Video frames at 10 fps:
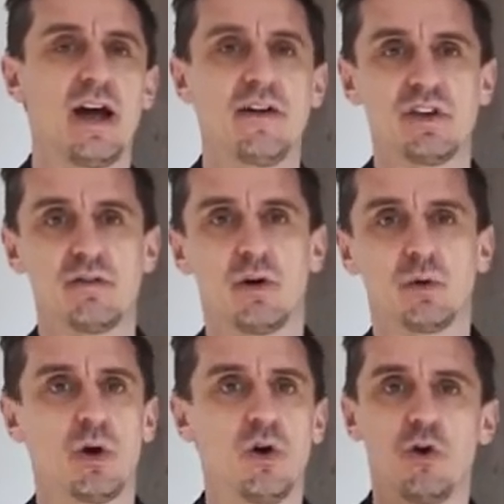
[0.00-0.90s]
having your
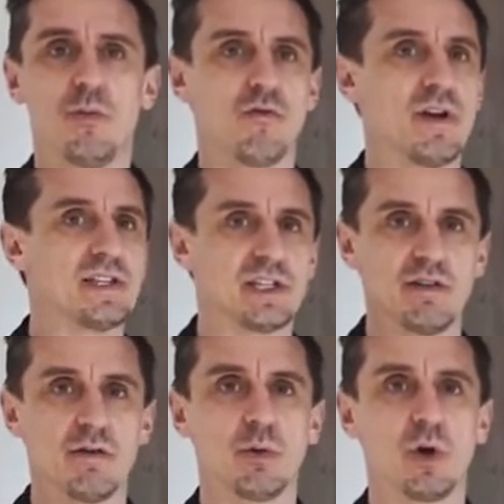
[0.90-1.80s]
own home or
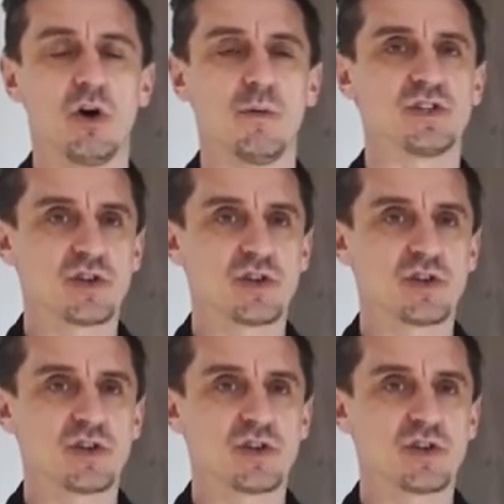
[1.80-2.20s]
renting your own home.